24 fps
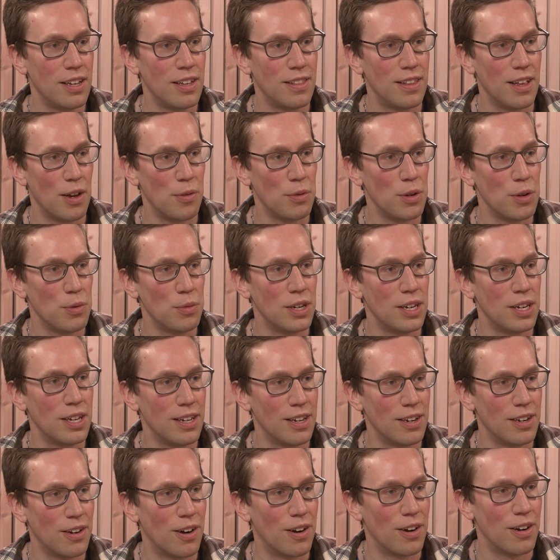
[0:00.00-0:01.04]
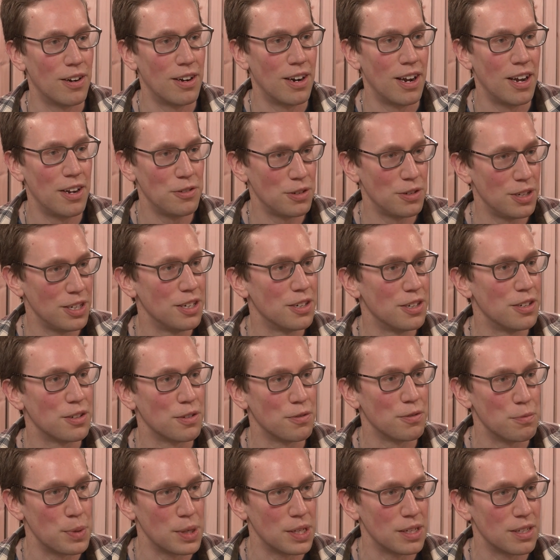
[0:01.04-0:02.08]
that we would hit our 100 years
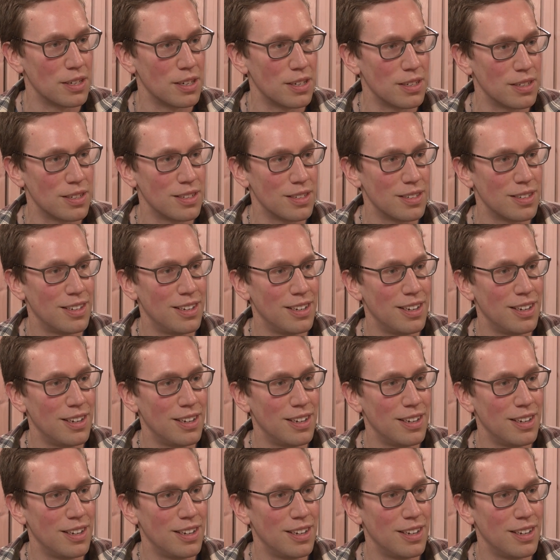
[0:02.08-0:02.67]
of business.